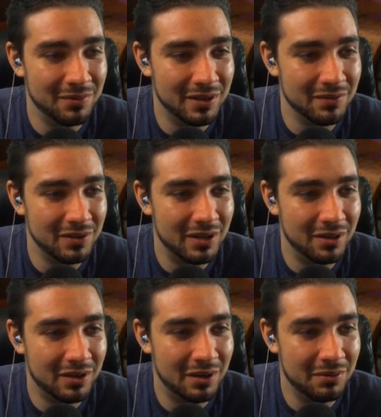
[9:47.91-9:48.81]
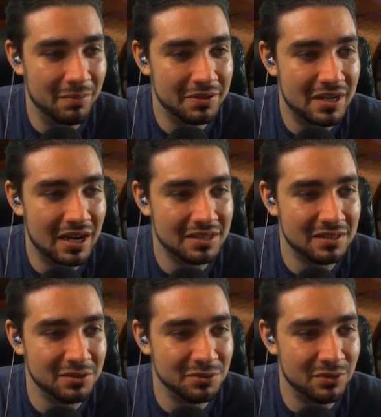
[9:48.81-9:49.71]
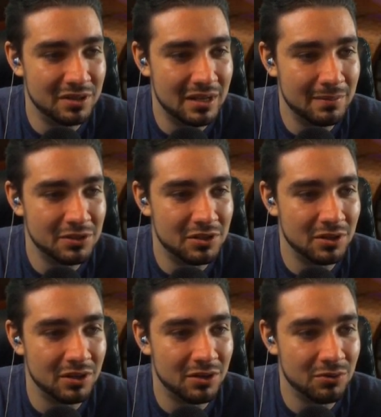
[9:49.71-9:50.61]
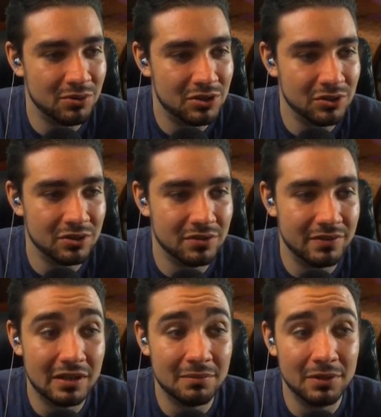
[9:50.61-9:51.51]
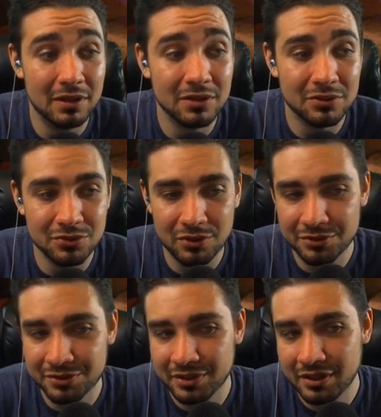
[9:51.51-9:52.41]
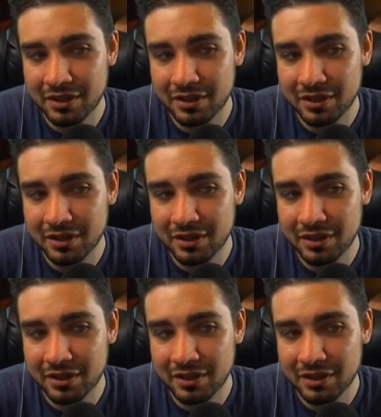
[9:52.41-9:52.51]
Whenever Howell Kite Whelp attacks, it deals 1 damage to target creature defending player controls.